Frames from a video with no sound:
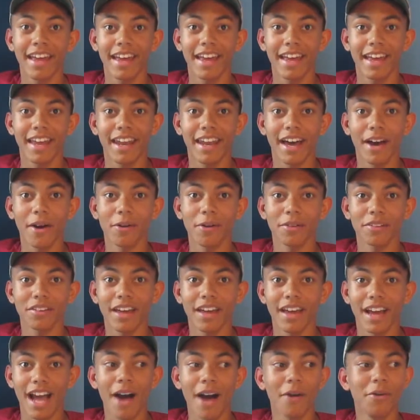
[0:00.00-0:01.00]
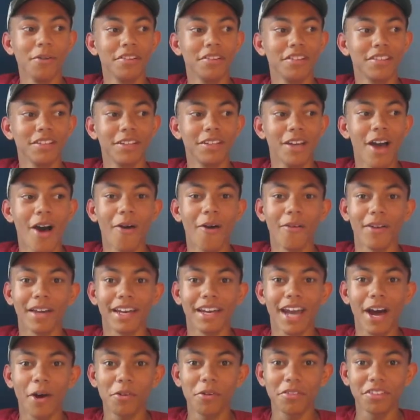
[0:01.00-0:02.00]
And I was like, I was going,
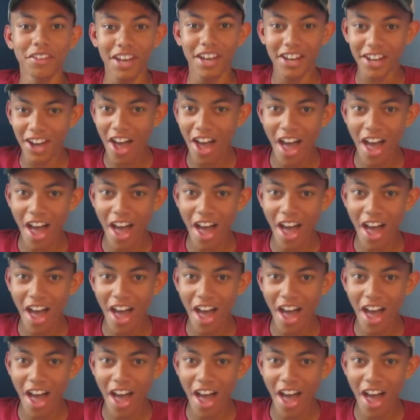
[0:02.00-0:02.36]
and I was like,